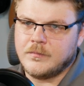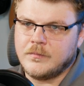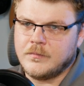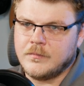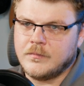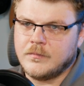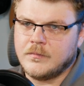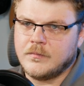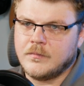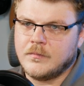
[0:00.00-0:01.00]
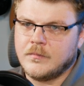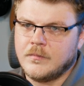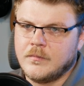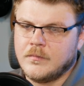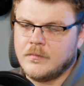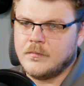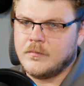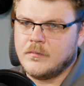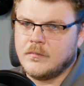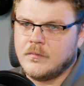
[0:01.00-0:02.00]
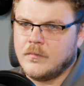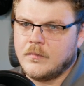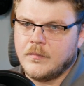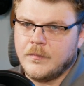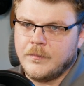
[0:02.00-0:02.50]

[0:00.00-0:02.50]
(no one is talking)